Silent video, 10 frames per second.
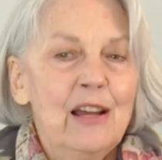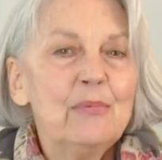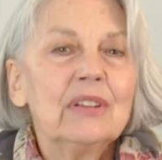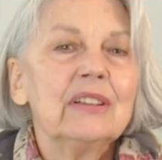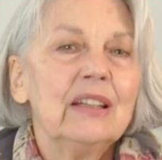I
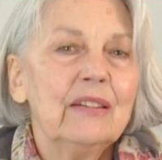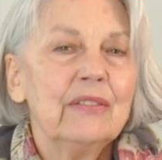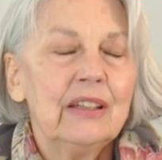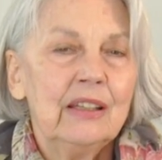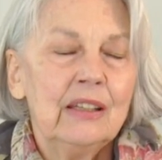believe
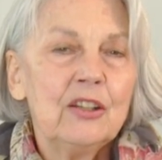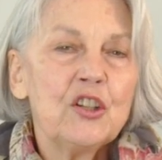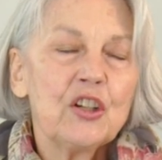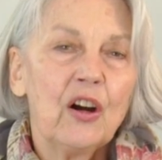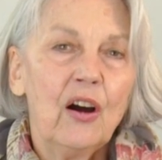
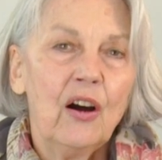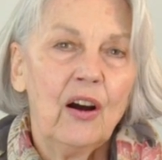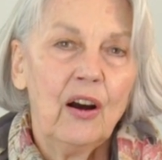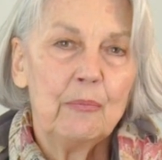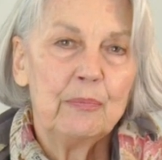each
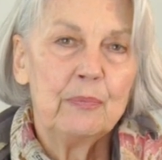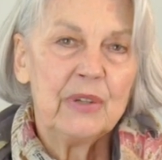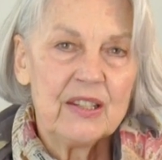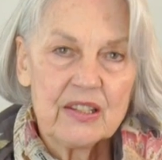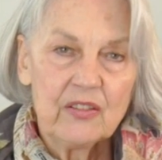
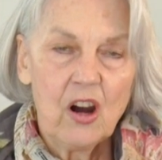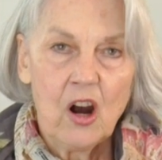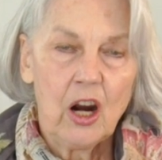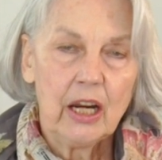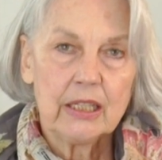piece of
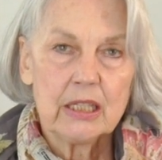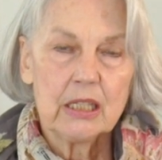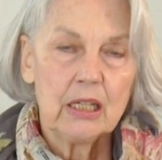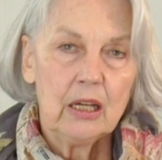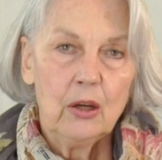art,
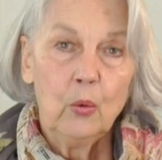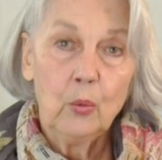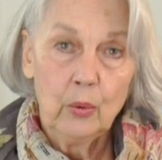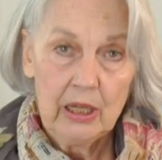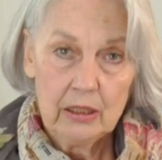
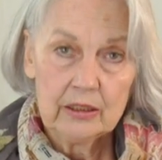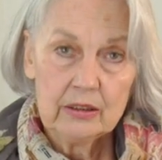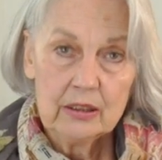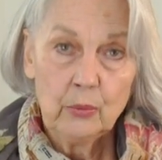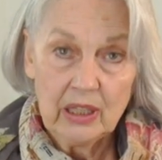
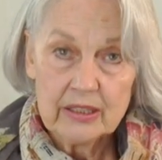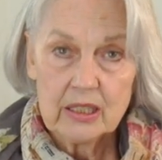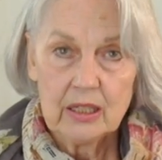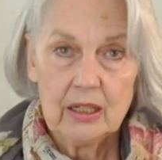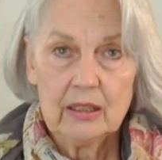well
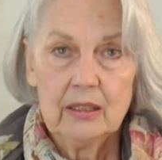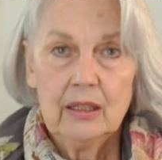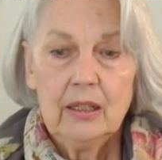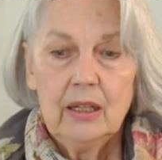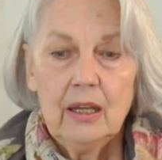done,
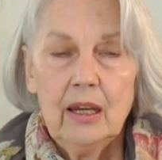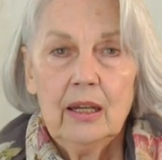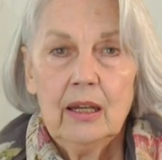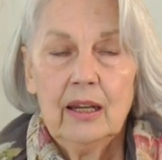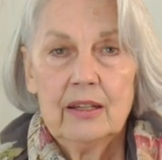
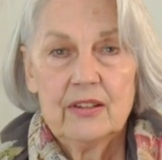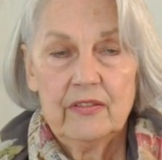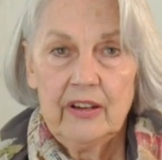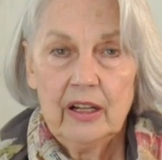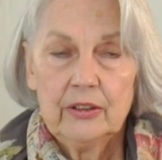has a
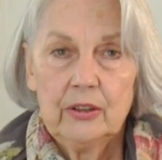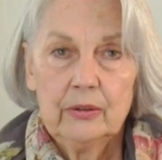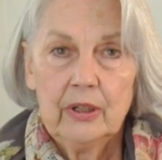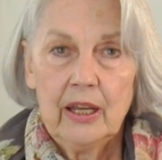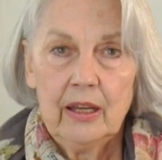
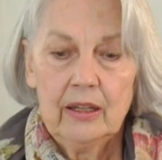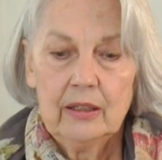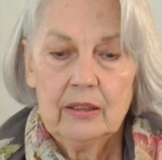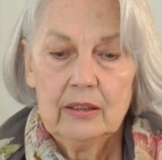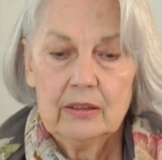value
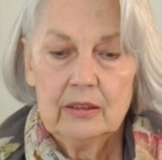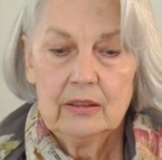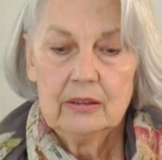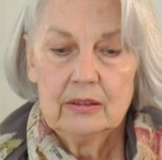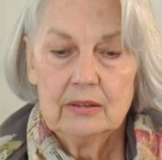and
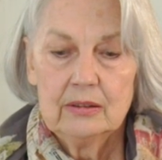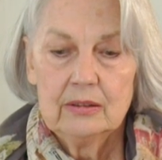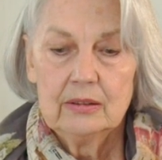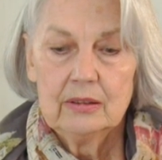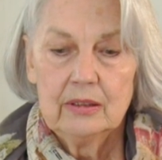
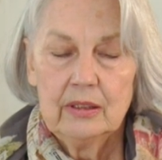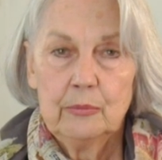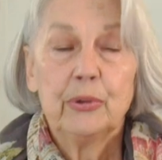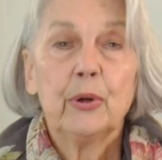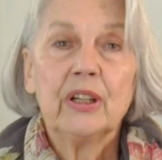
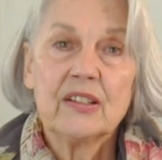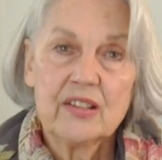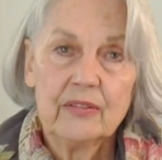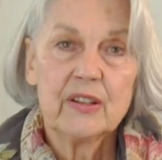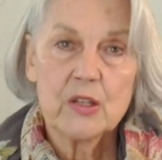
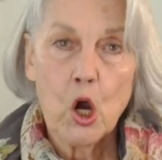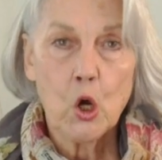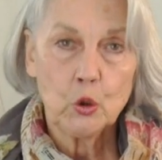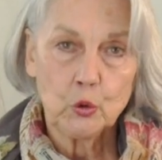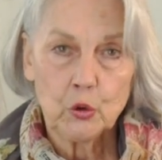importance of its
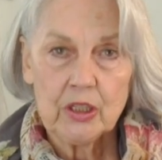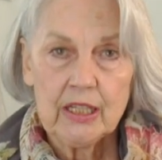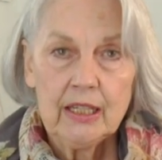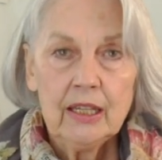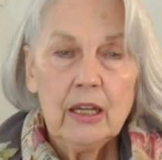own,
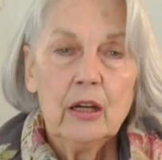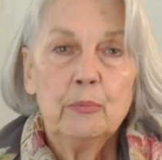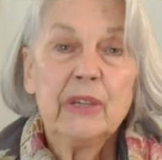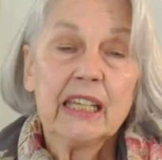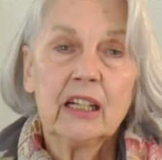
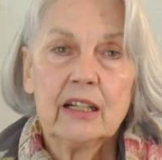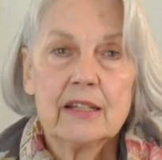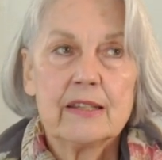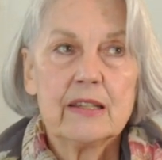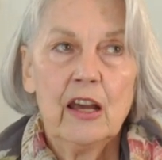
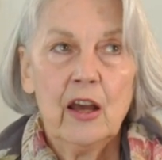because